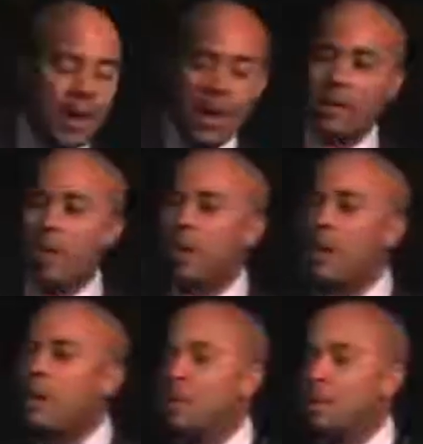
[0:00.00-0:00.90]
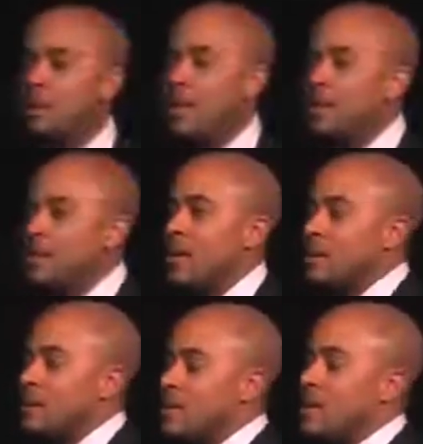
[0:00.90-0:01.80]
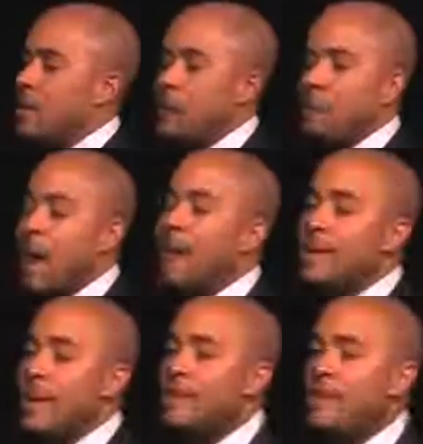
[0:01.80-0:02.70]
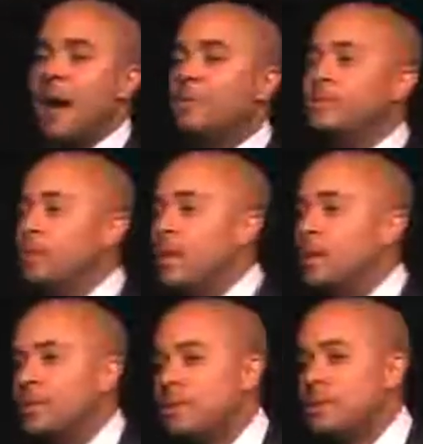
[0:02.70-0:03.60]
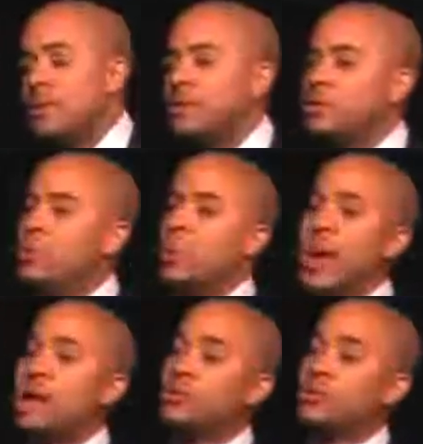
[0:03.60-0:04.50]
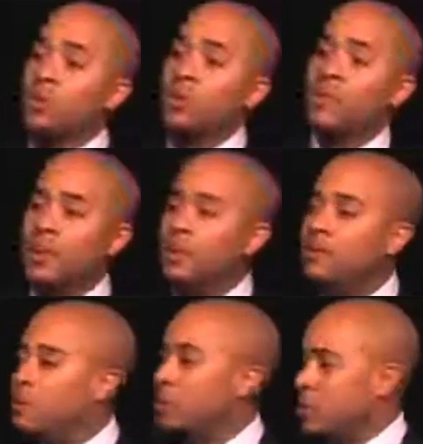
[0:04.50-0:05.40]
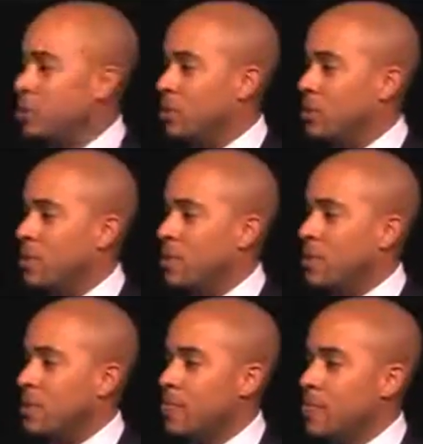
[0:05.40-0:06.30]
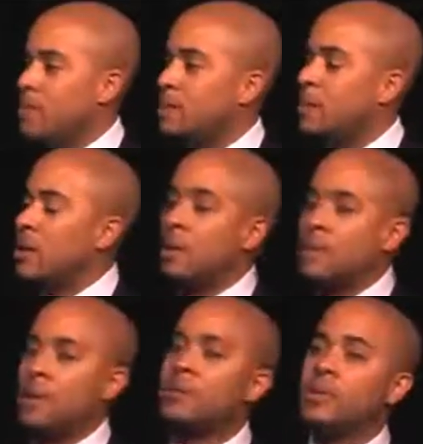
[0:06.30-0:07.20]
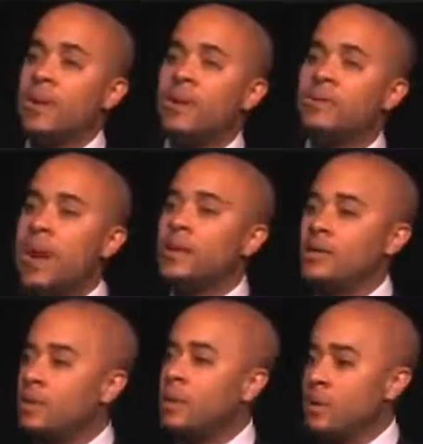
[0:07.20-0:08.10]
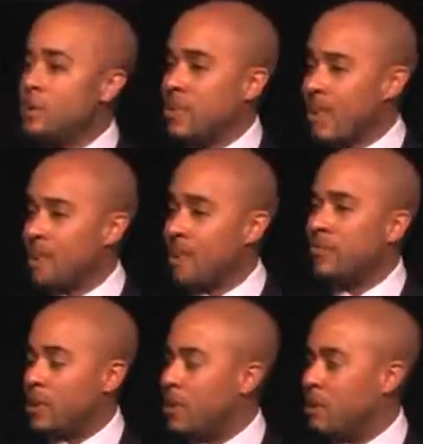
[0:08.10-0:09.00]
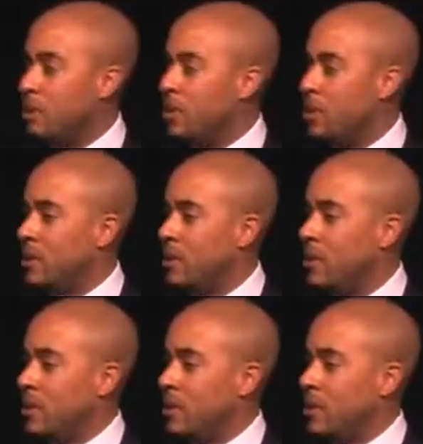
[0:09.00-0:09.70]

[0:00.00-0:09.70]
And all I want to say is this. If right now $500 is an issue, what I truly believe you should do is look at the person that invited you here and thank them for getting you here.